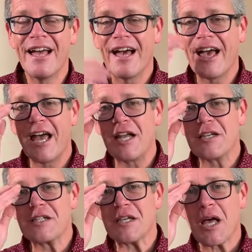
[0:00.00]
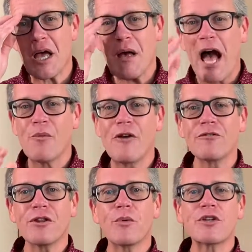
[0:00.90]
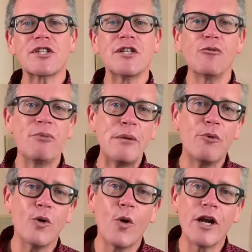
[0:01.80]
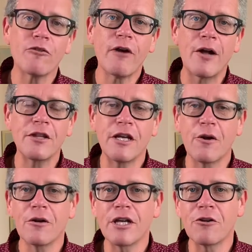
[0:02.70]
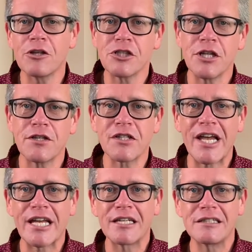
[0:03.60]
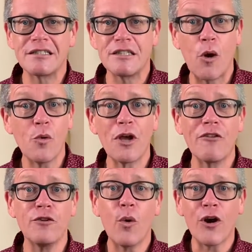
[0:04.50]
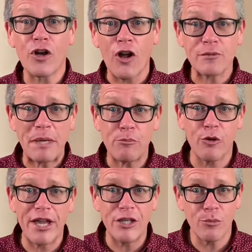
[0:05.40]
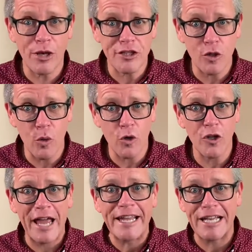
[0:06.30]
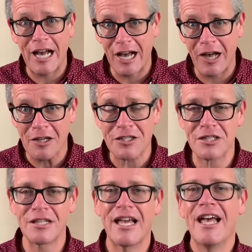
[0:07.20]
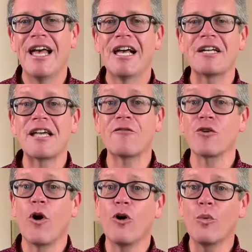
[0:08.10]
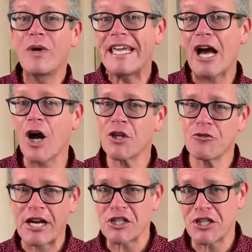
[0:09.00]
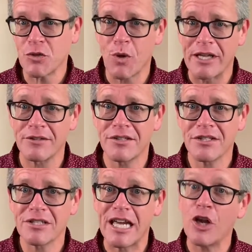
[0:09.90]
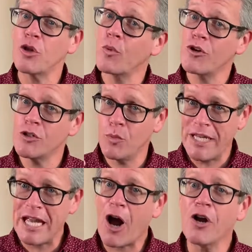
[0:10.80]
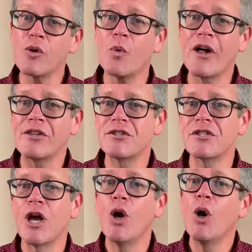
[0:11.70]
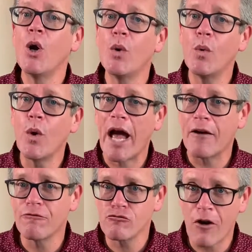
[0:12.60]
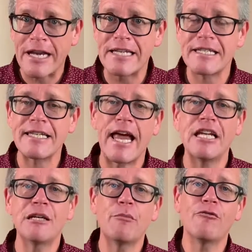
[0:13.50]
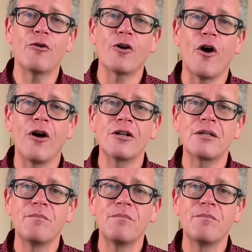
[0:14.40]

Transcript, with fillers: And however, there were still people going around the early Christians saying, no, if you are God's people, then you must look like us. Because after all, we are the righteous ones. In other words, we are the ones who have right standing before God